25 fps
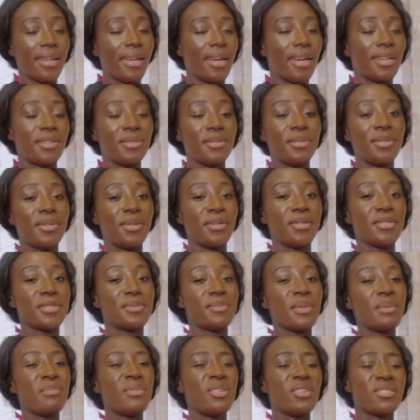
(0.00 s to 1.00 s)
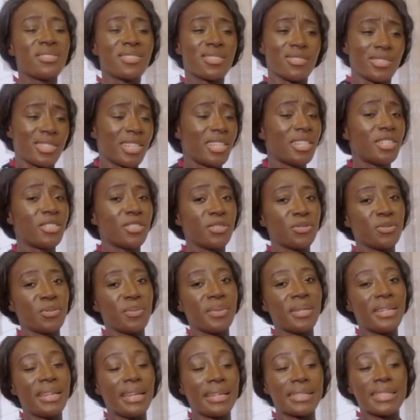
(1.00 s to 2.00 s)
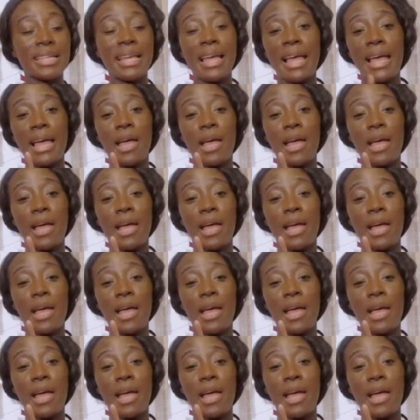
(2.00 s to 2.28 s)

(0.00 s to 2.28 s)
And who knows, maybe your suggestion will be next.